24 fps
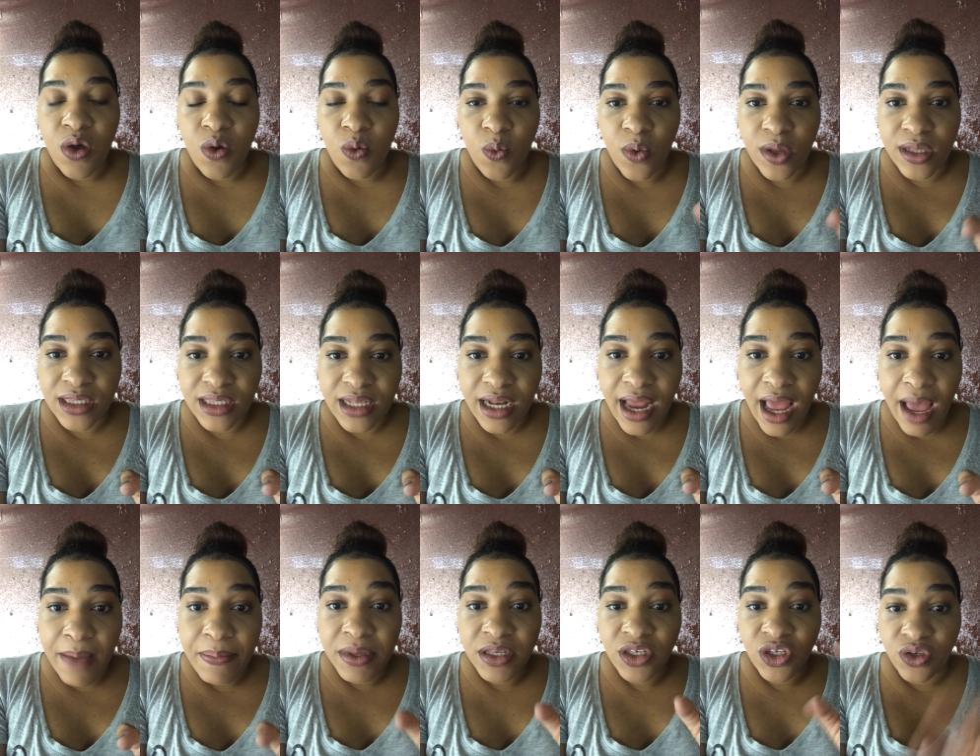Once that
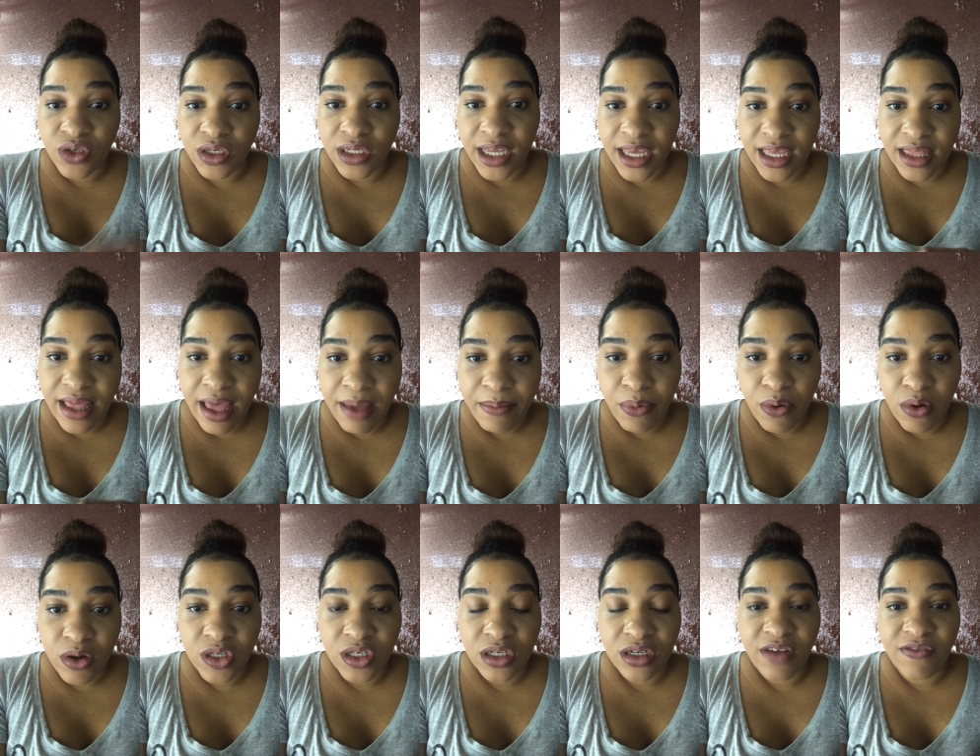happens, you take that
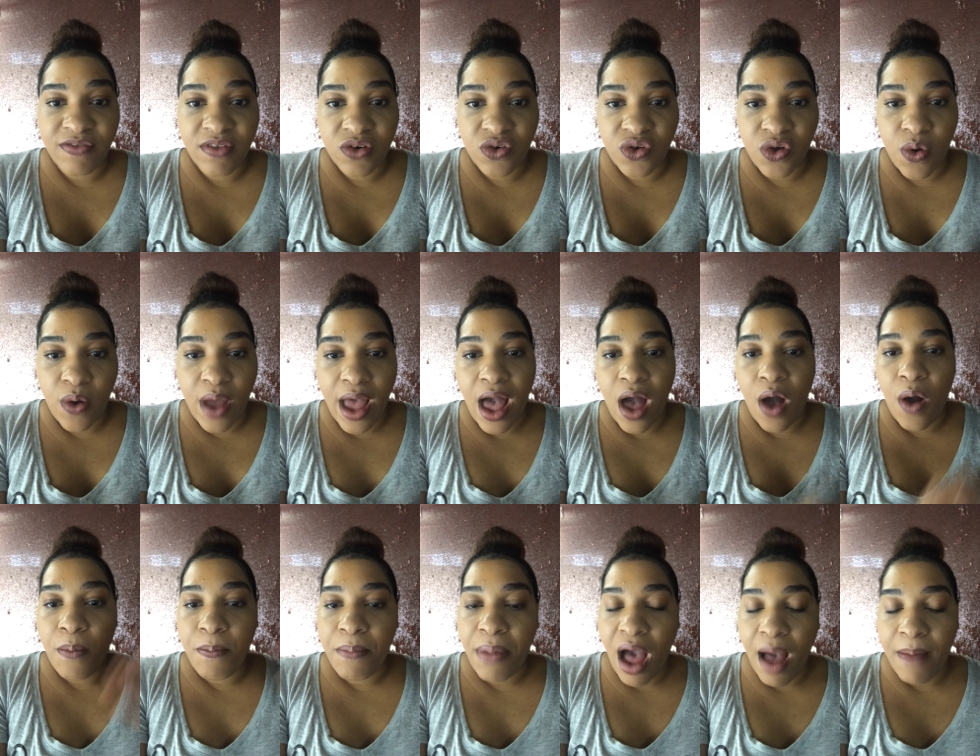portion of the dough
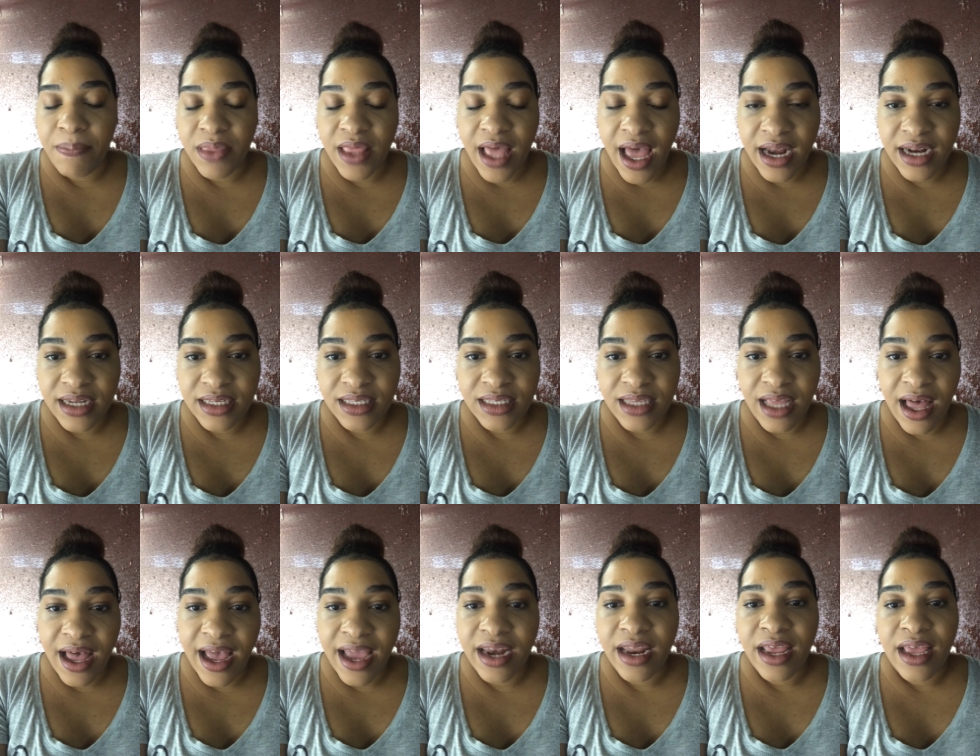out, pop that
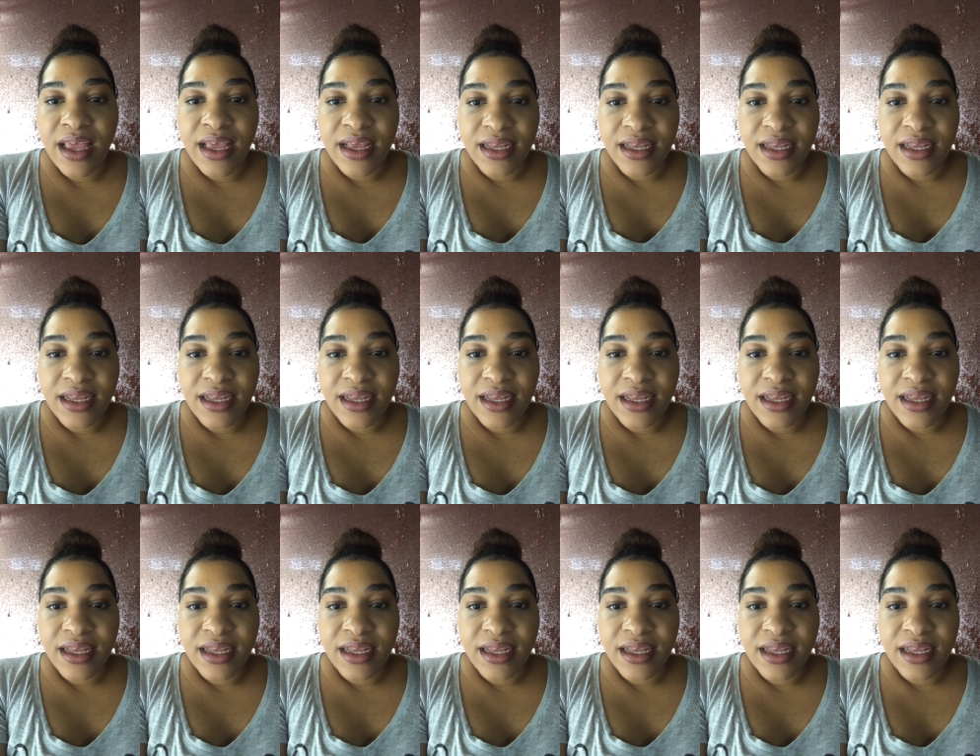aside,